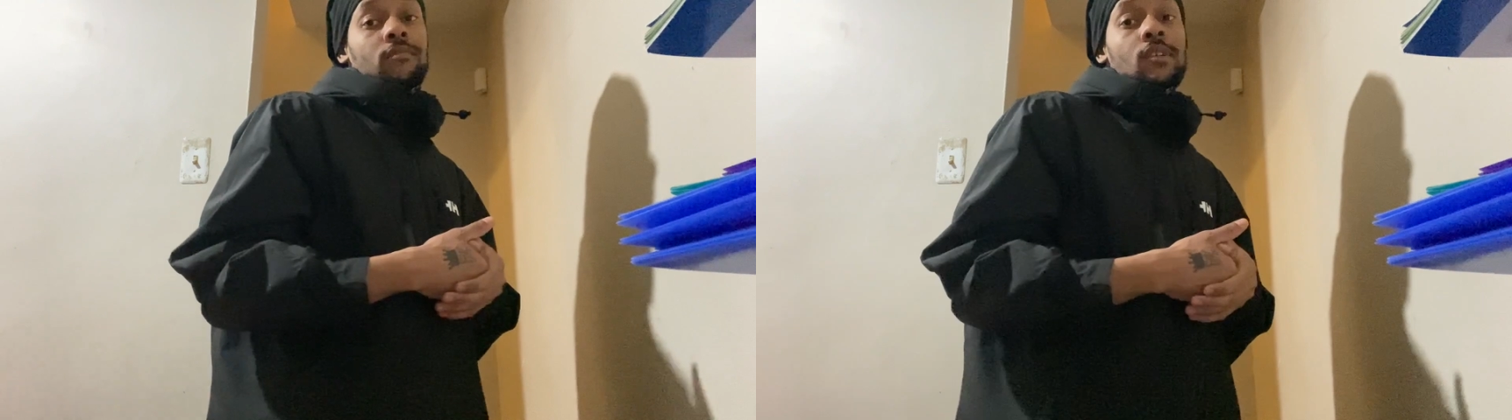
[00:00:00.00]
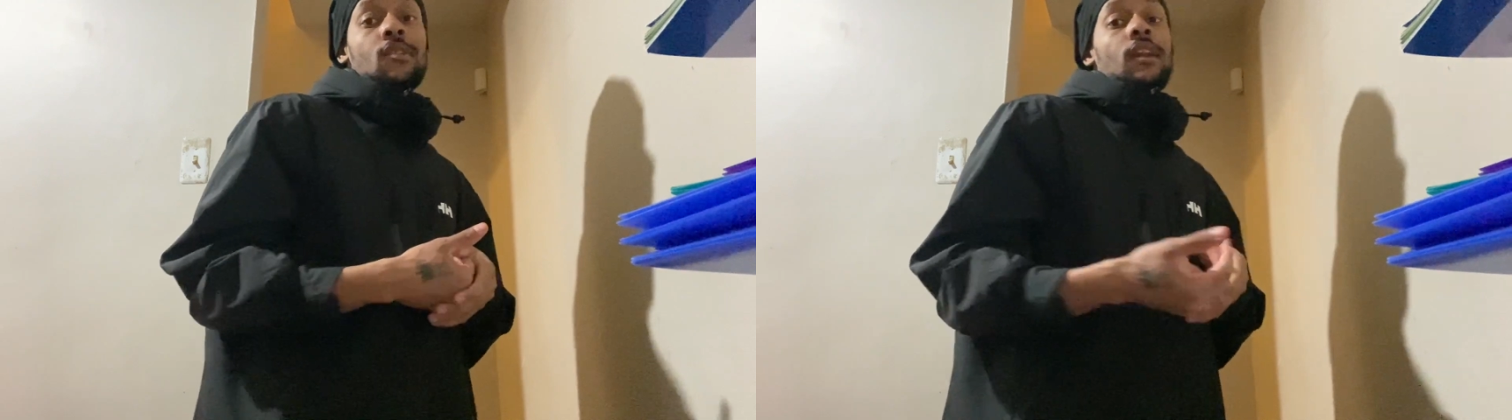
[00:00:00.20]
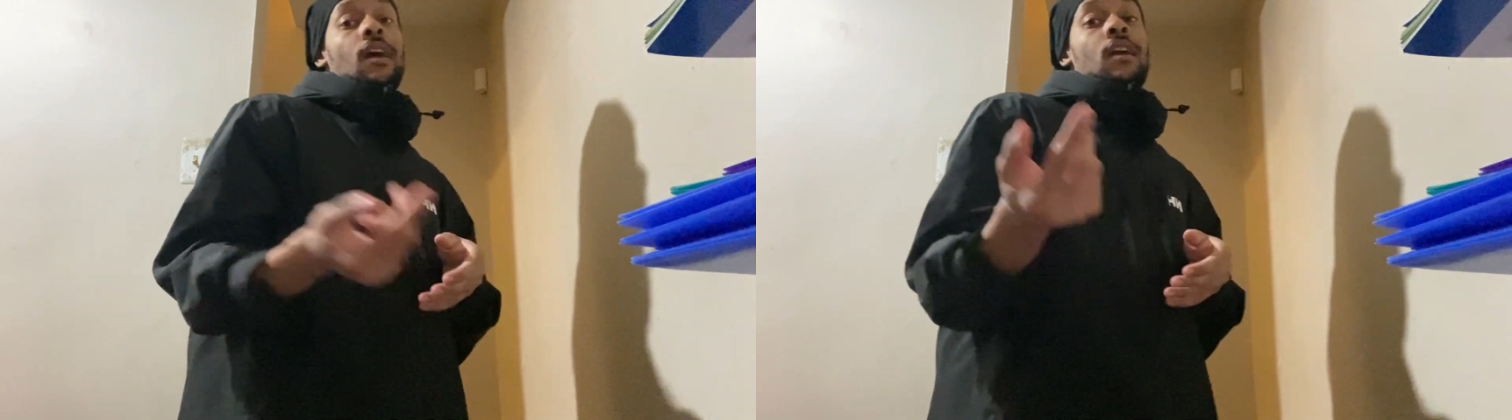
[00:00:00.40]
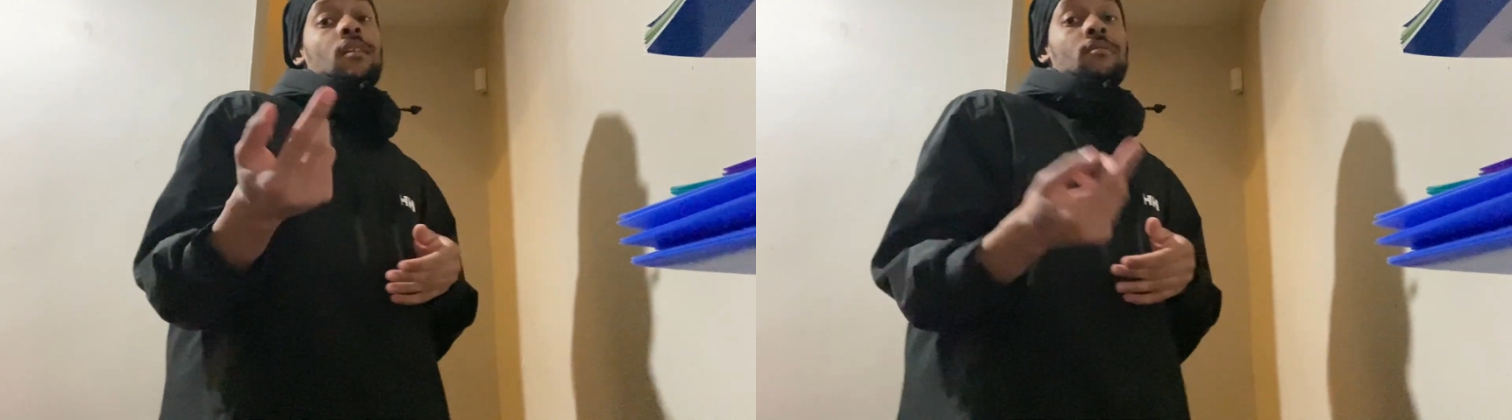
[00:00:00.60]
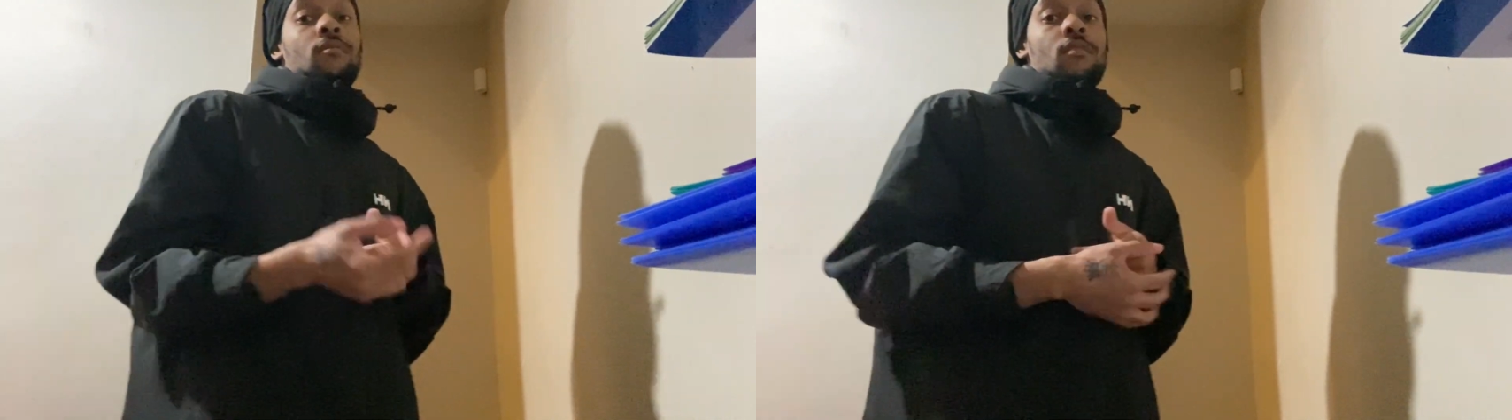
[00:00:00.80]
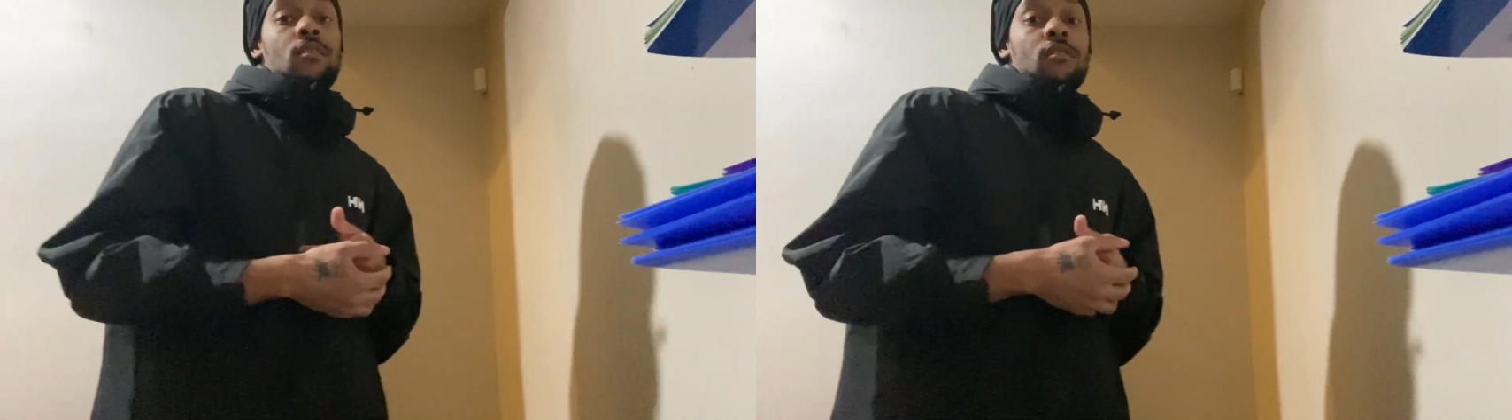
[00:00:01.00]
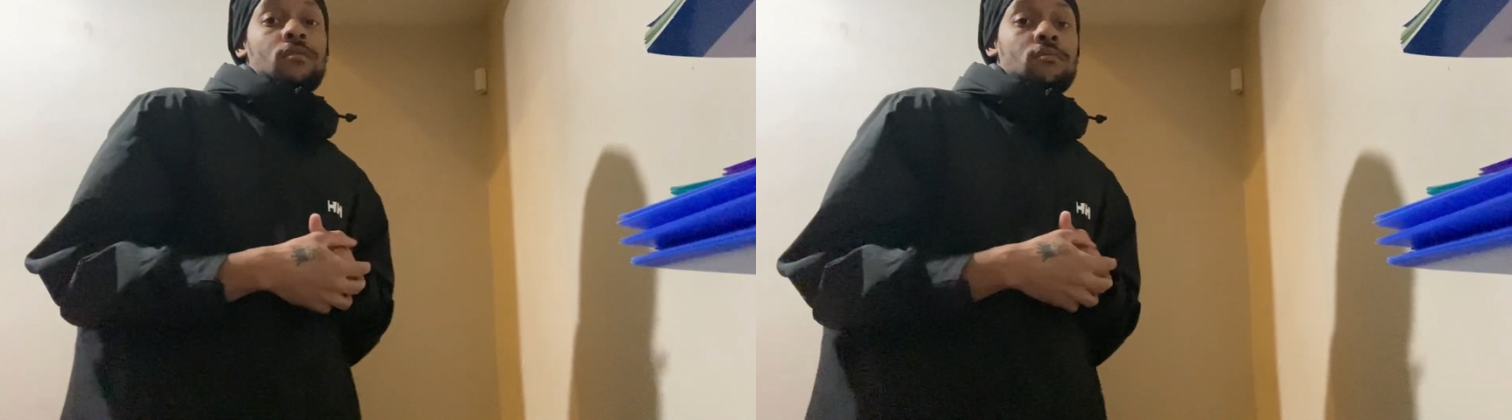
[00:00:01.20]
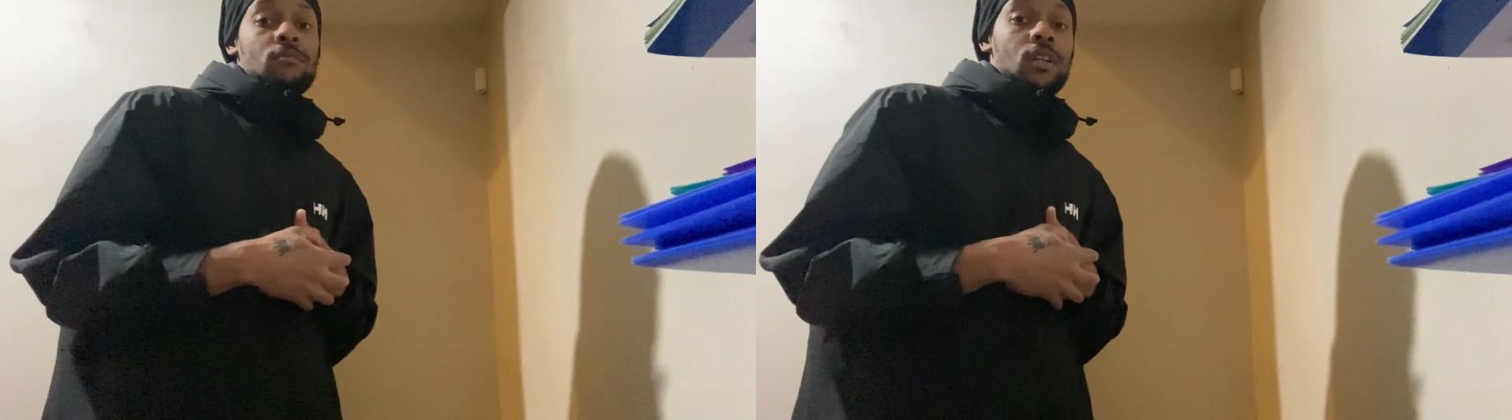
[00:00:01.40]
You a lame. You know
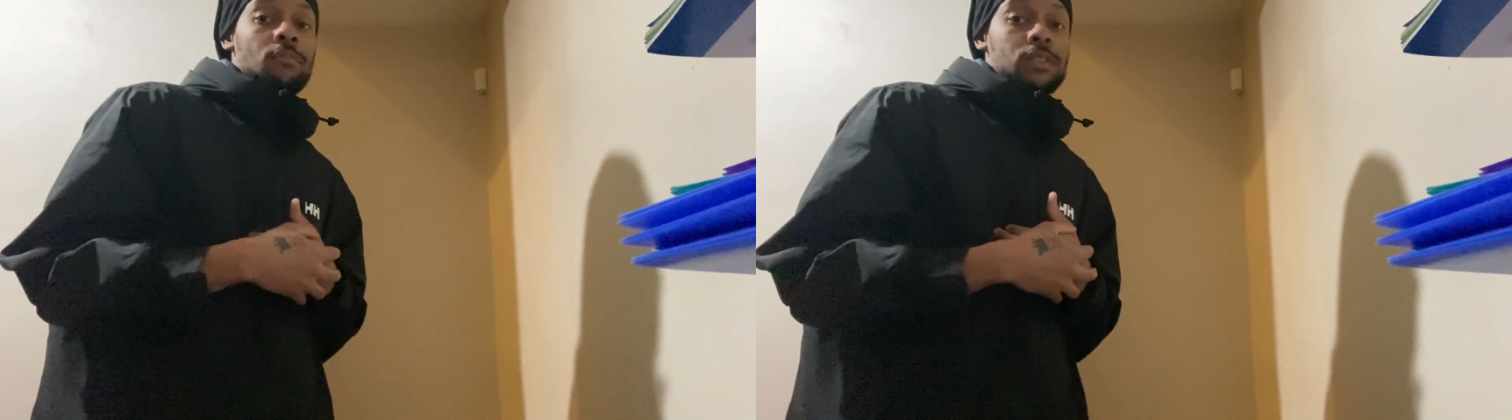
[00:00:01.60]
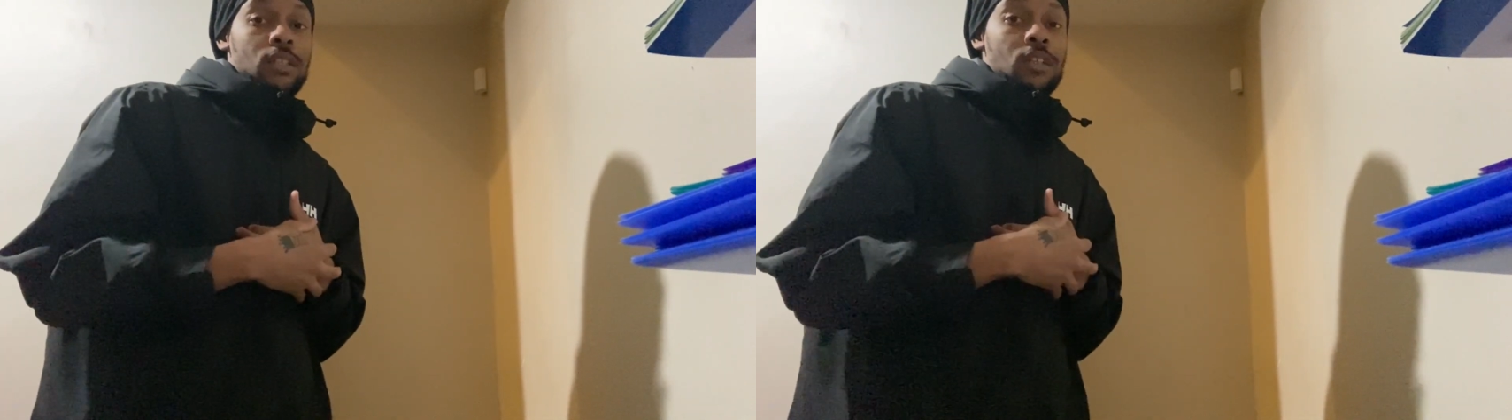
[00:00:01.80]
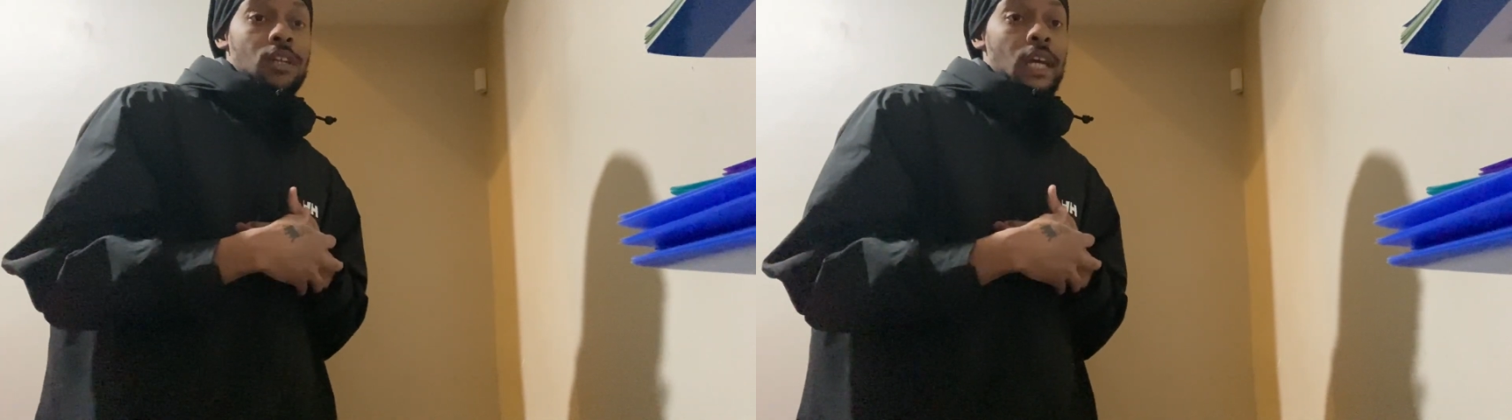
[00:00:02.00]
what I'm saying?